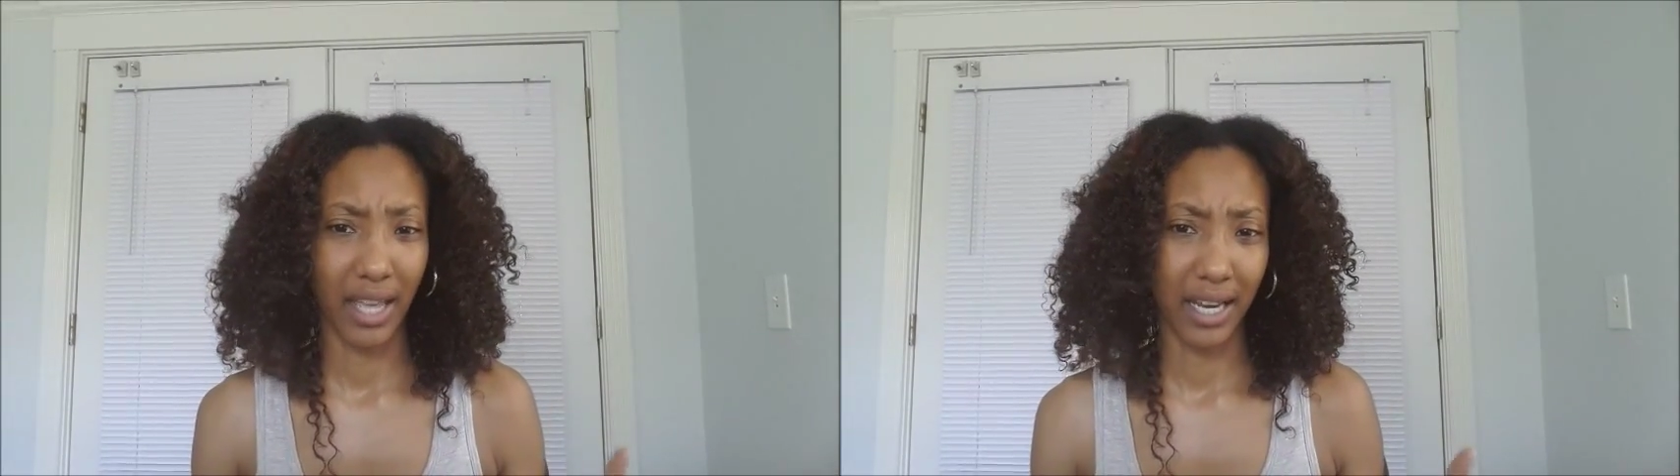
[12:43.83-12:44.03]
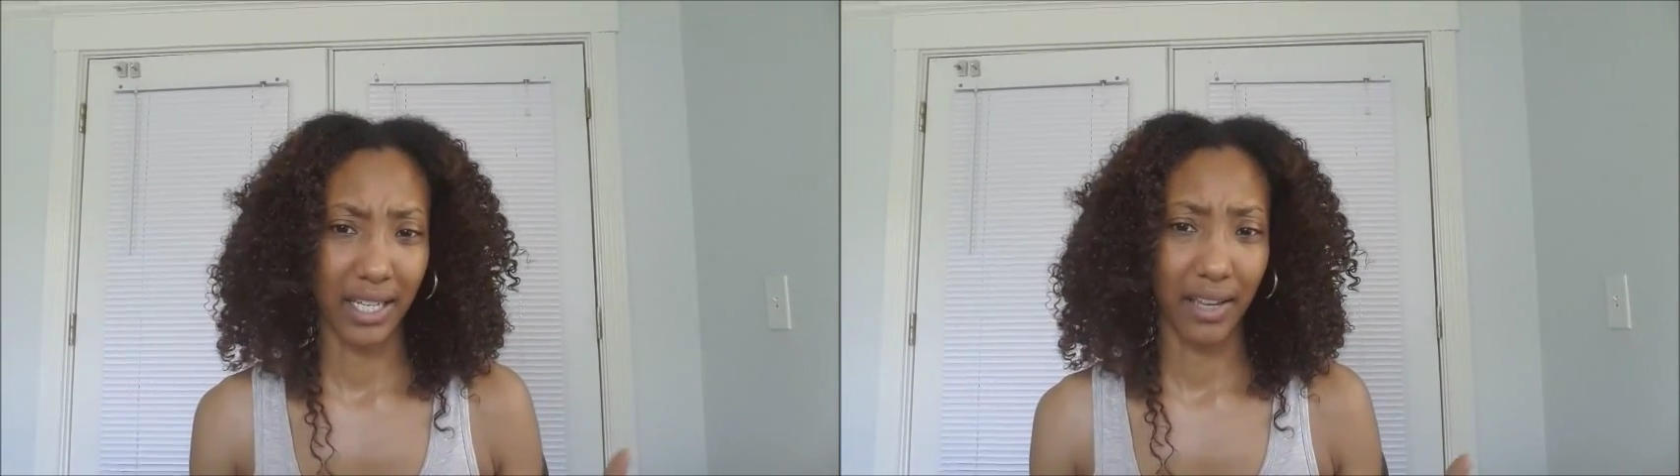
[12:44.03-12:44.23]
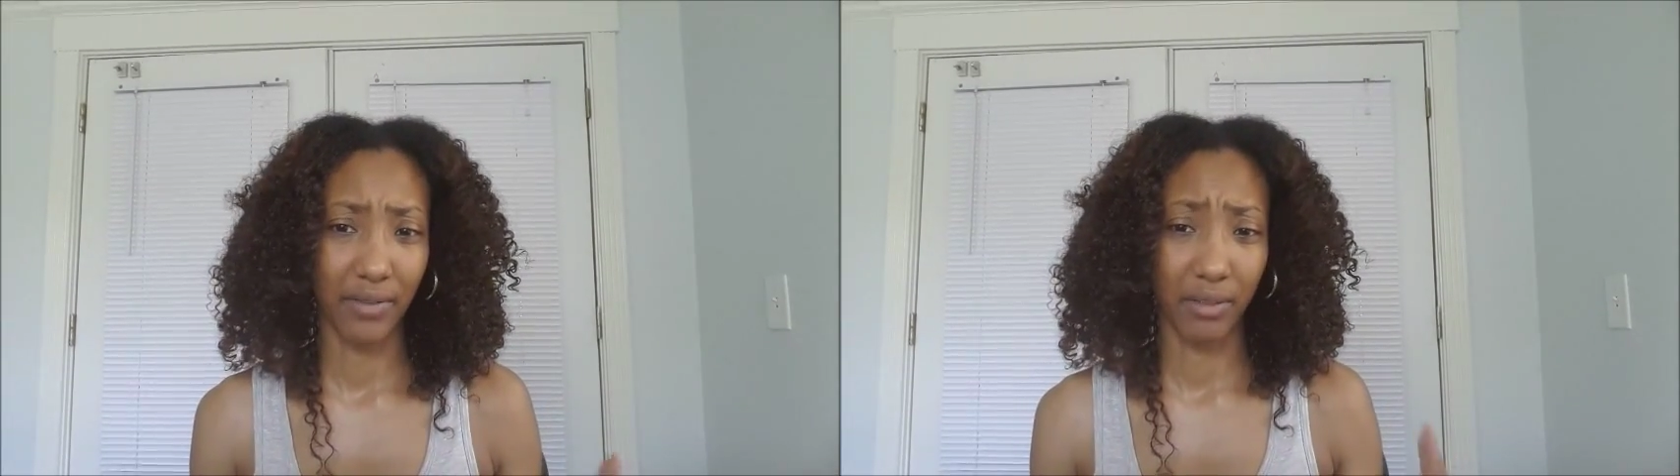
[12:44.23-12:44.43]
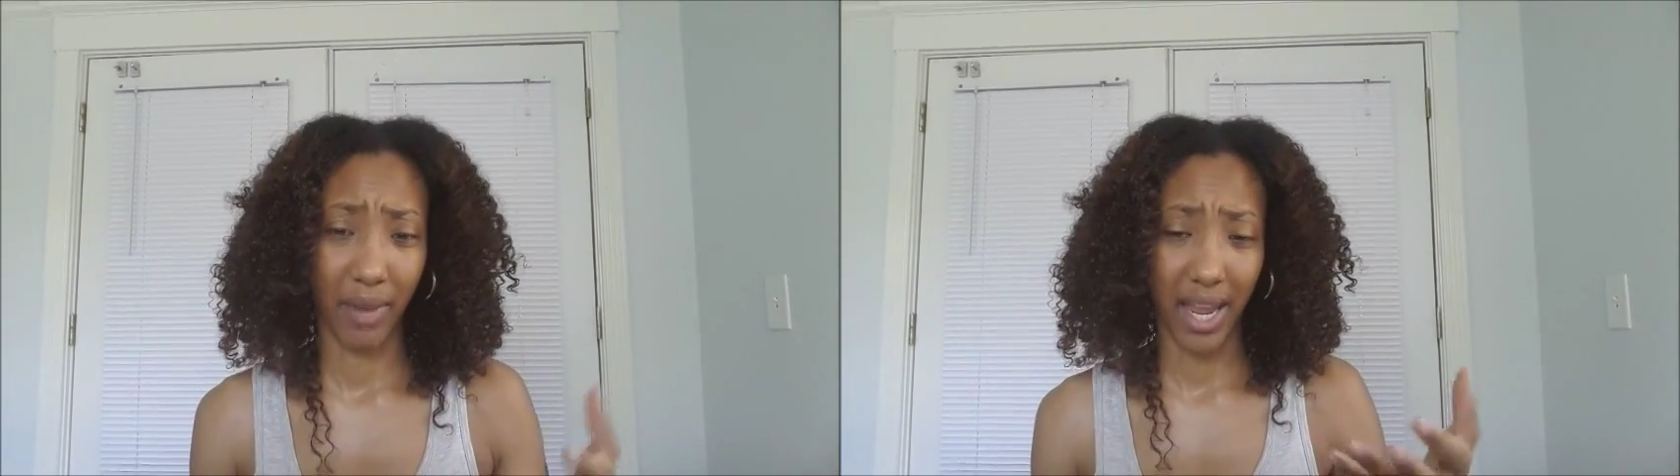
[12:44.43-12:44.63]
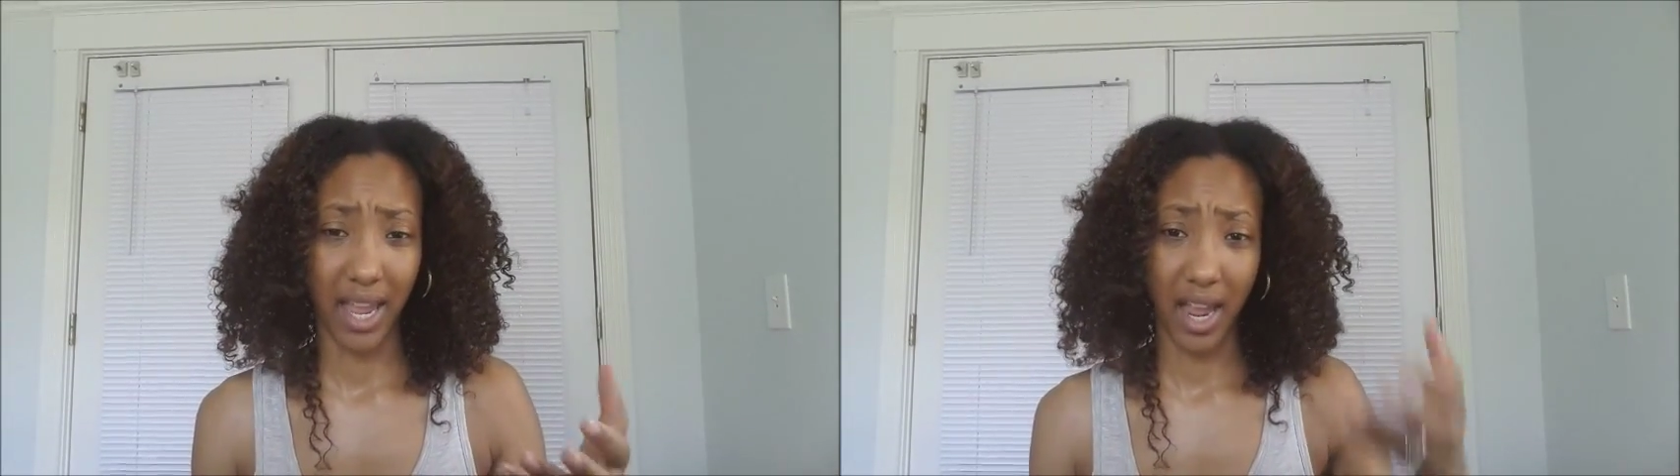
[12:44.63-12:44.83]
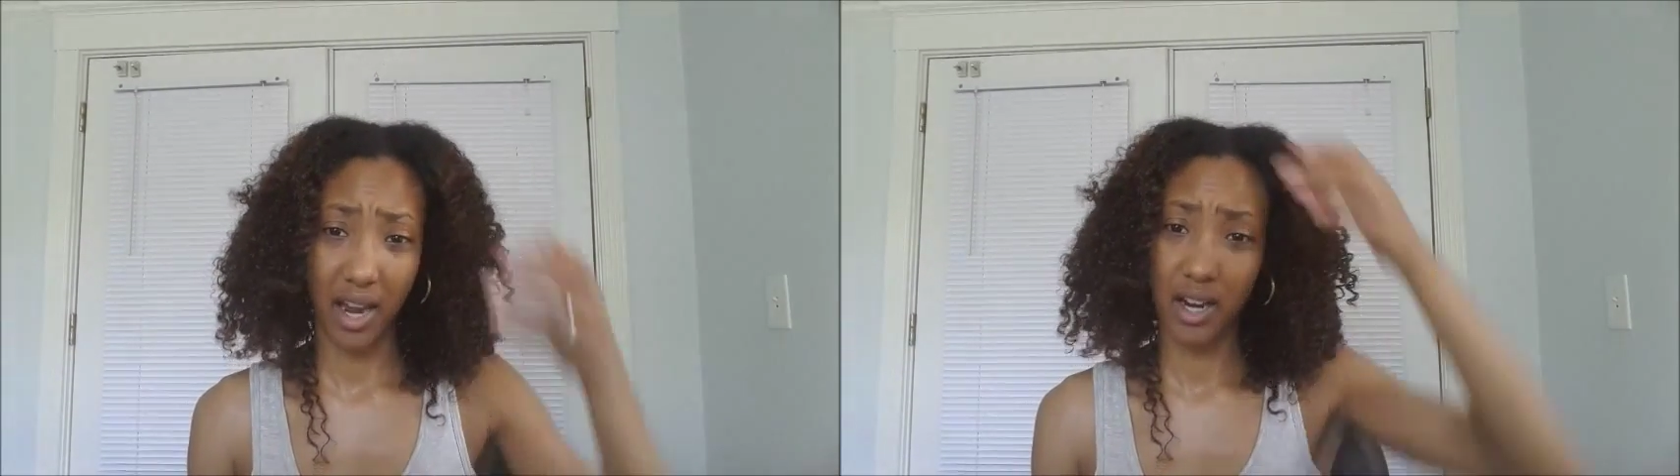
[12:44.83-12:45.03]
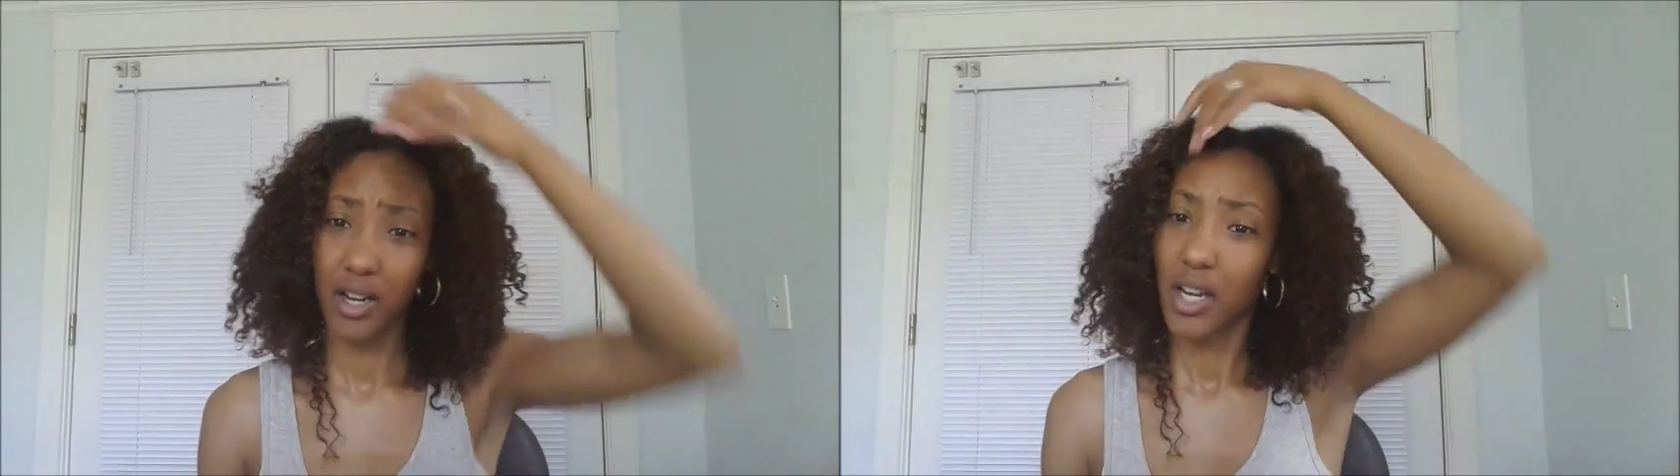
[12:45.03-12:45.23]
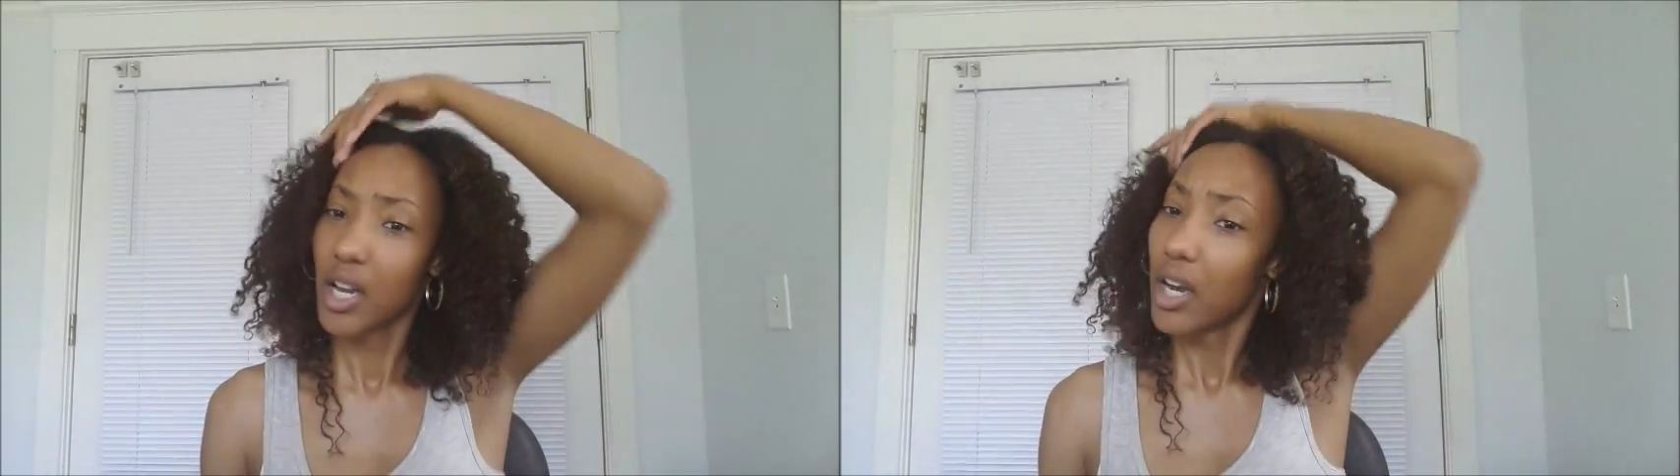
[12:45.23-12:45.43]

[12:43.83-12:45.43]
that it gives my hair.